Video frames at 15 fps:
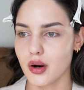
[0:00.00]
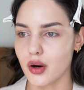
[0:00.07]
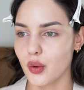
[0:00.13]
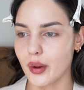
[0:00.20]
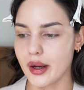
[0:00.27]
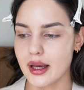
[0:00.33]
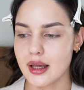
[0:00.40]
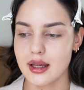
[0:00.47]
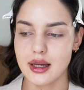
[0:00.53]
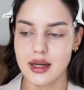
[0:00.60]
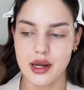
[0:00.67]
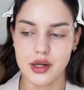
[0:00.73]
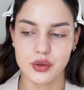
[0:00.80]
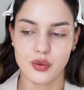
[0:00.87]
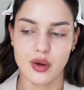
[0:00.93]
away and
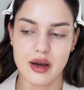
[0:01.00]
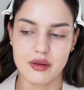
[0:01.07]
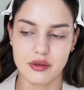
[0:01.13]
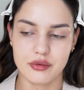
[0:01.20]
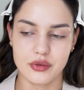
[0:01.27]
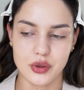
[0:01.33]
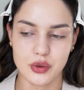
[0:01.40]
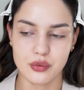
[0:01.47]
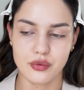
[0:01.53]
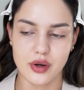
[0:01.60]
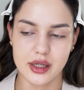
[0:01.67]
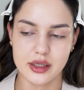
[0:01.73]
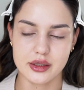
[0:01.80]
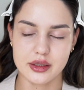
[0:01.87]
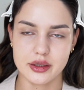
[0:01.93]
I do have a
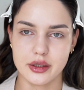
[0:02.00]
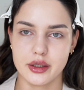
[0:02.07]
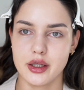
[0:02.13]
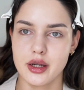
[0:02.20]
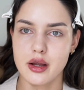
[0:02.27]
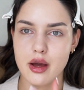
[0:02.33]
viewfinder